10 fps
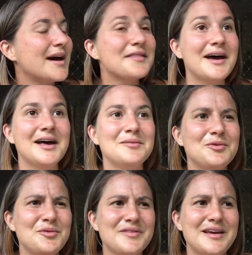other
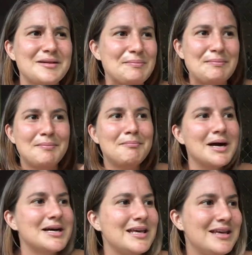animals like
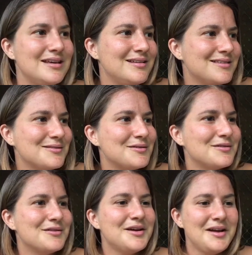monkeys
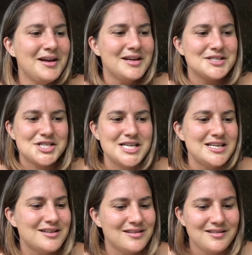or
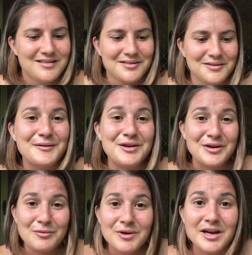cheetahs or, you
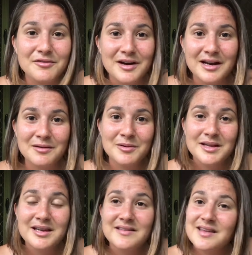know, whatever animal
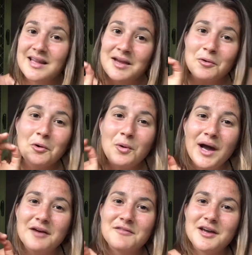it is, and they all
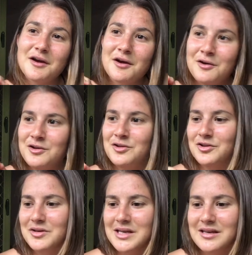have their own
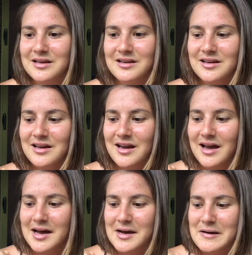unique
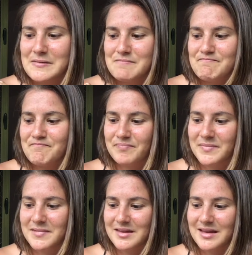
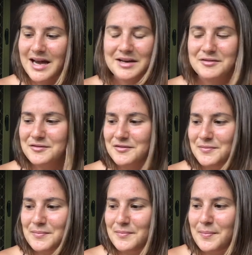kind of
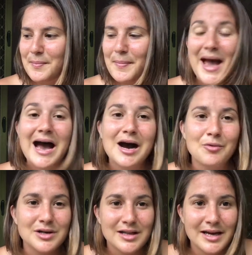
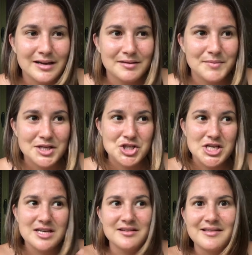power. Like a
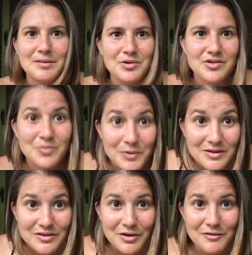cheetah is able to
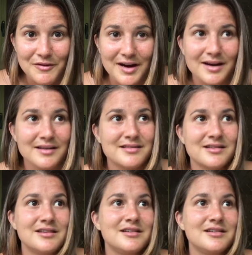sprint so fast,